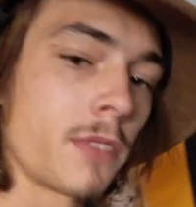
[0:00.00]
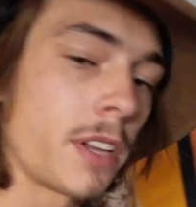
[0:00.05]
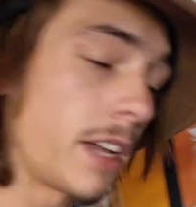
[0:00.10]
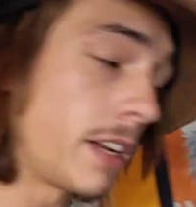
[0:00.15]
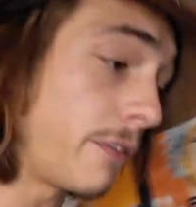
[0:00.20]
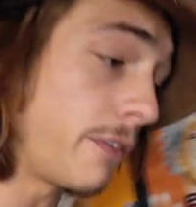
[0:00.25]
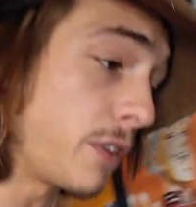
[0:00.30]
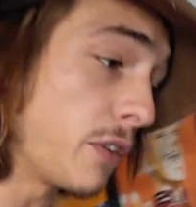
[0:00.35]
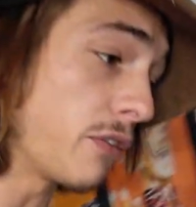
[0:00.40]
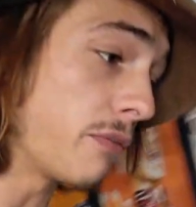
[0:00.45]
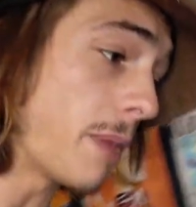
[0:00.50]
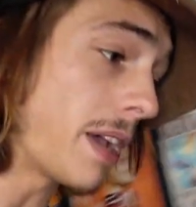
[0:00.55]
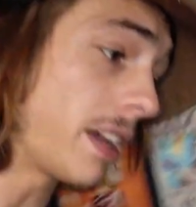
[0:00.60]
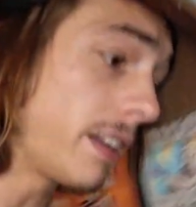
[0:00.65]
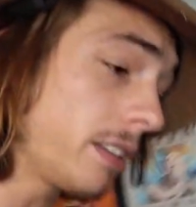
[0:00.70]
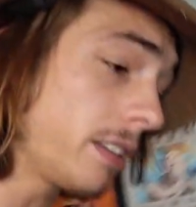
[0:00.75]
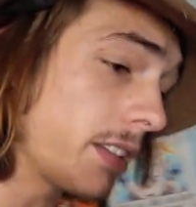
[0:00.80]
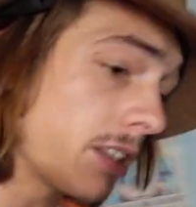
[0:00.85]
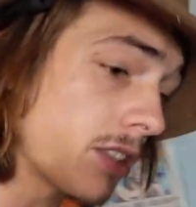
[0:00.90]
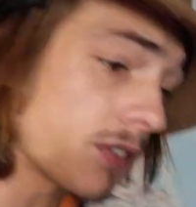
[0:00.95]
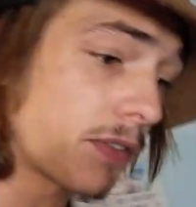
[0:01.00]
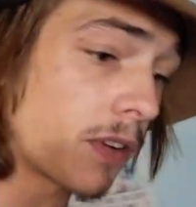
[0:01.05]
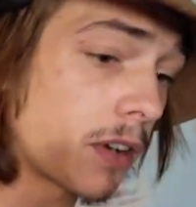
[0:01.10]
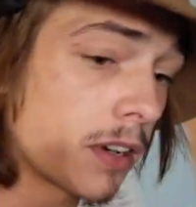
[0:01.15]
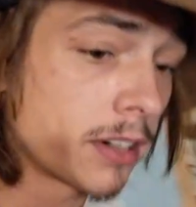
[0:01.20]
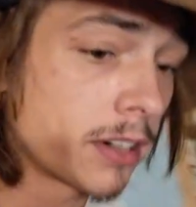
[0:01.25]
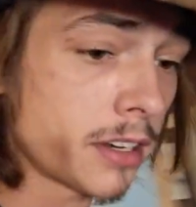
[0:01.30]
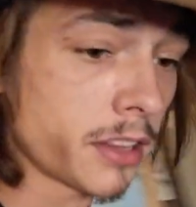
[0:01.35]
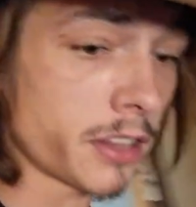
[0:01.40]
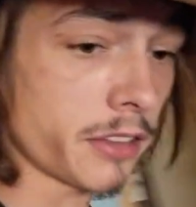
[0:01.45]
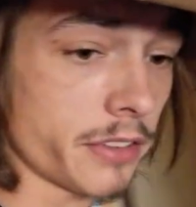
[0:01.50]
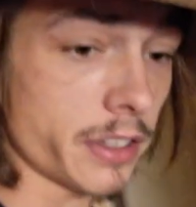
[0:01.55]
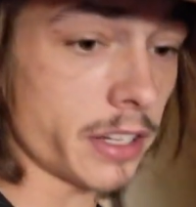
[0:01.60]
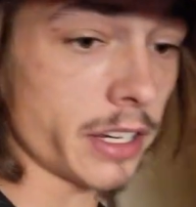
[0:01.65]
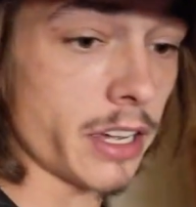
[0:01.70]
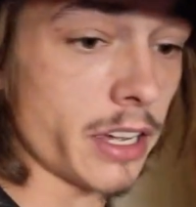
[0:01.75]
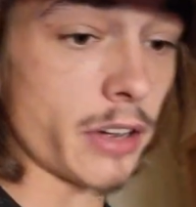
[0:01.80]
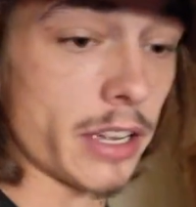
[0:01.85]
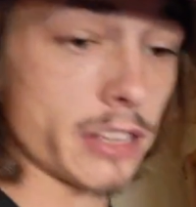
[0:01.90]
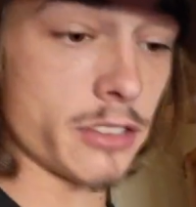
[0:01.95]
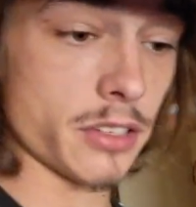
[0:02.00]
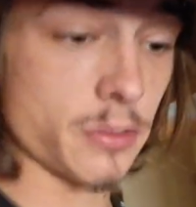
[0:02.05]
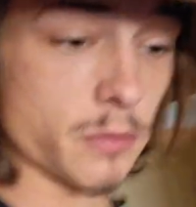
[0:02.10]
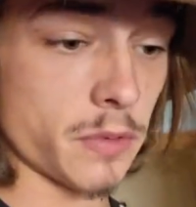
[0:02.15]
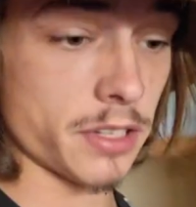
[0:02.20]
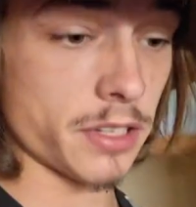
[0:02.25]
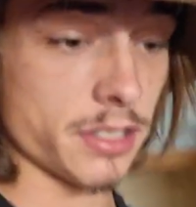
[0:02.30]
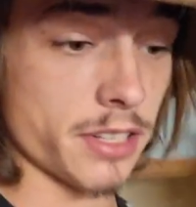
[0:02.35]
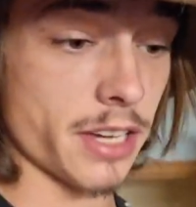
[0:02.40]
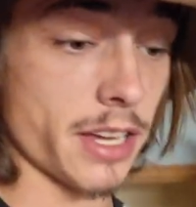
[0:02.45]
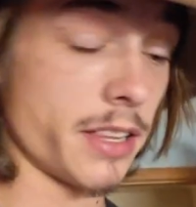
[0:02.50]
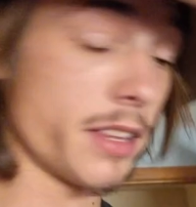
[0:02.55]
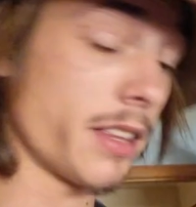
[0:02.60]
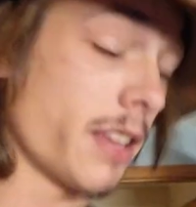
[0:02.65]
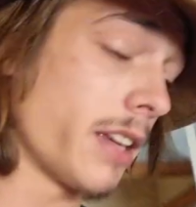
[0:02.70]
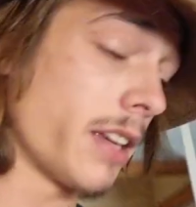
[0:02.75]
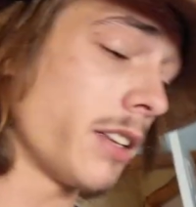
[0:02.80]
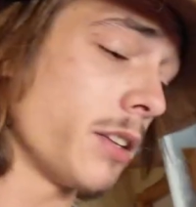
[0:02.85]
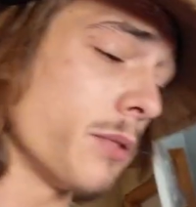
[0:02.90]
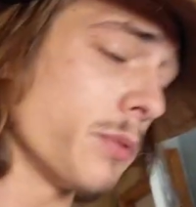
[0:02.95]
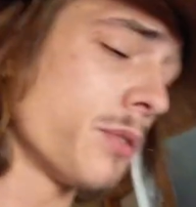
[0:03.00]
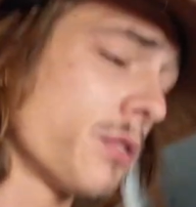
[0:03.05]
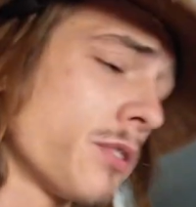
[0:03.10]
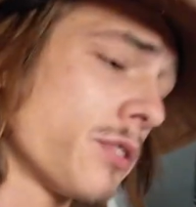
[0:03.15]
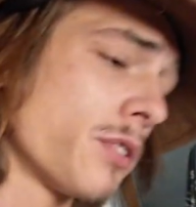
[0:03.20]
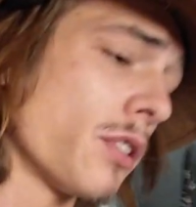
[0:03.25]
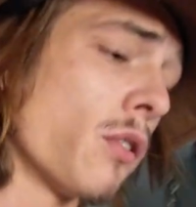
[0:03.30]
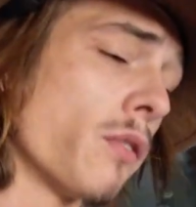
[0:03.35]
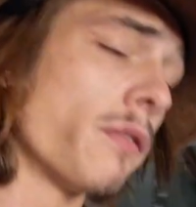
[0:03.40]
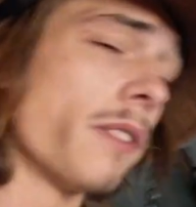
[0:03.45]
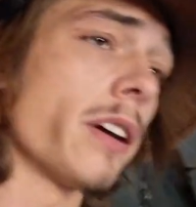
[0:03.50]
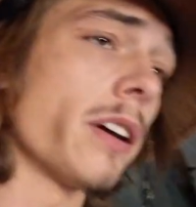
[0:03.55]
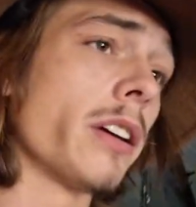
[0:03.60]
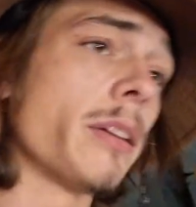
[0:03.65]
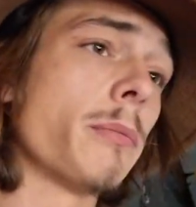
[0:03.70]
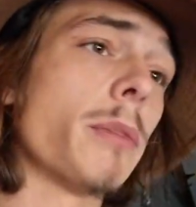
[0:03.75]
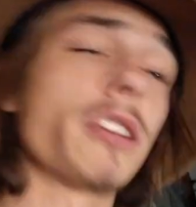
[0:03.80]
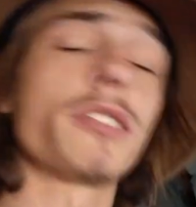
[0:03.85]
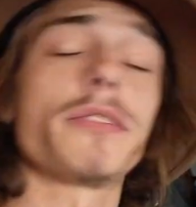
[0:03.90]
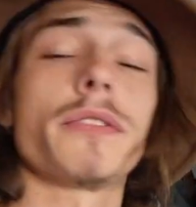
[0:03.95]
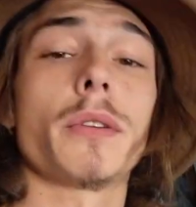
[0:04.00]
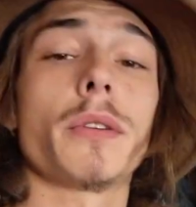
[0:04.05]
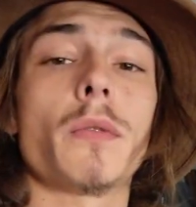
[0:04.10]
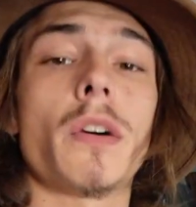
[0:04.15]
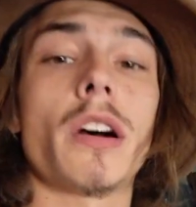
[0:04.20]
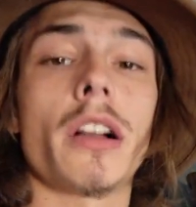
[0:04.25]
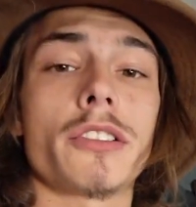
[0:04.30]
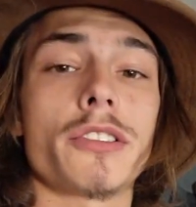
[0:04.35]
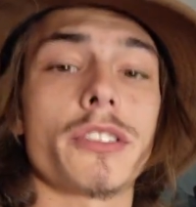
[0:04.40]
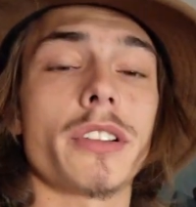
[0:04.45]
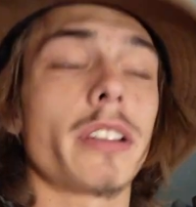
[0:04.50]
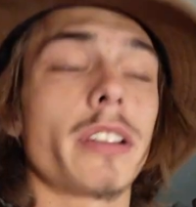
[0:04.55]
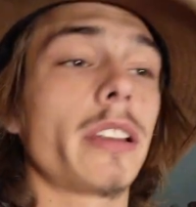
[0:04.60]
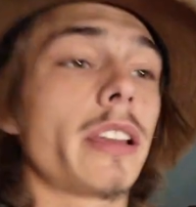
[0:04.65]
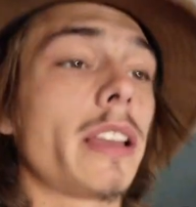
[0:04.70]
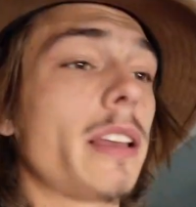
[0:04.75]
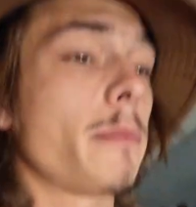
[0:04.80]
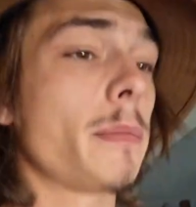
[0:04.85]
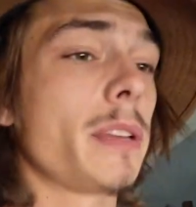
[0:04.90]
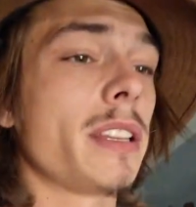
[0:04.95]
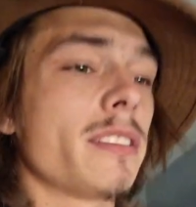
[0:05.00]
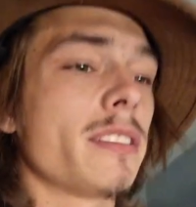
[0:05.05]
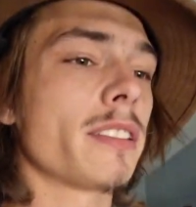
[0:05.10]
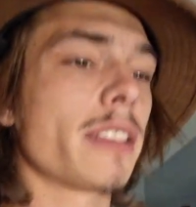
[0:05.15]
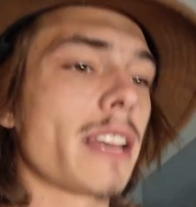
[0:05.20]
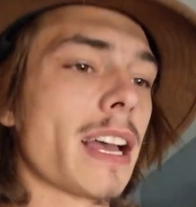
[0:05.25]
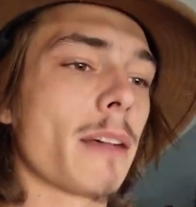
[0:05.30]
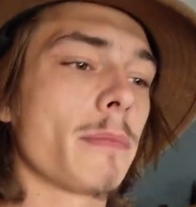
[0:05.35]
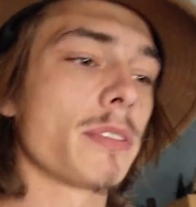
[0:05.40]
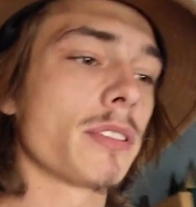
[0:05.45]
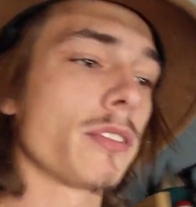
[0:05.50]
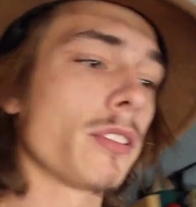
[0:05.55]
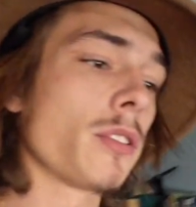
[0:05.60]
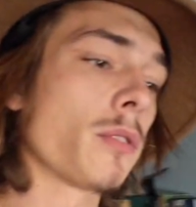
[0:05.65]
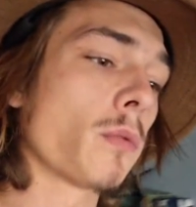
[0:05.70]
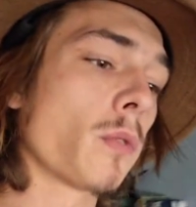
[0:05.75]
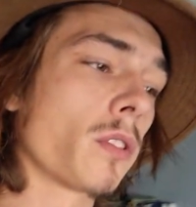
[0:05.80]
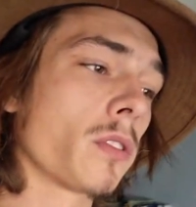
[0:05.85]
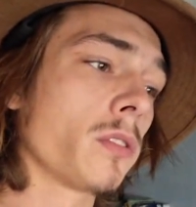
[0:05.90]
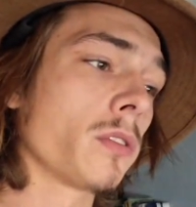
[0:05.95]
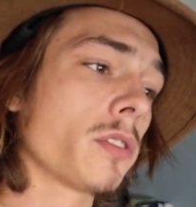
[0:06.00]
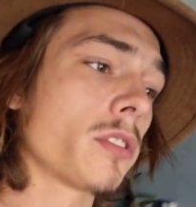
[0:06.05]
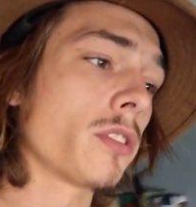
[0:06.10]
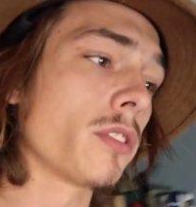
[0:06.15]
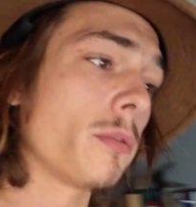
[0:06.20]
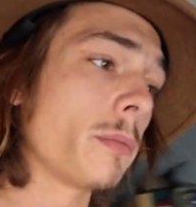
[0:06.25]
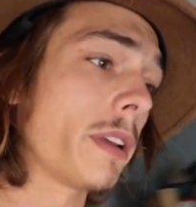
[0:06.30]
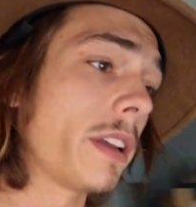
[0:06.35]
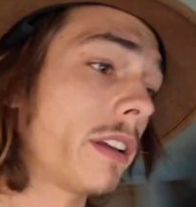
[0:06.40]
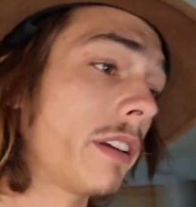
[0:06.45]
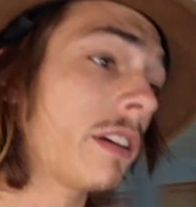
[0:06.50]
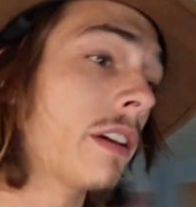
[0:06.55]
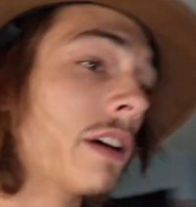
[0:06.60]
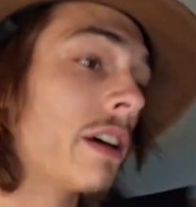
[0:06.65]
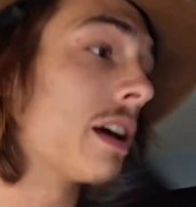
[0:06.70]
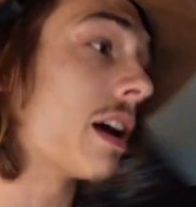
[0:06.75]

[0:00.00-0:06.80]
And if you've made it this far into the video, I just want to say thank you so very much for watching. It means the absolute world to me.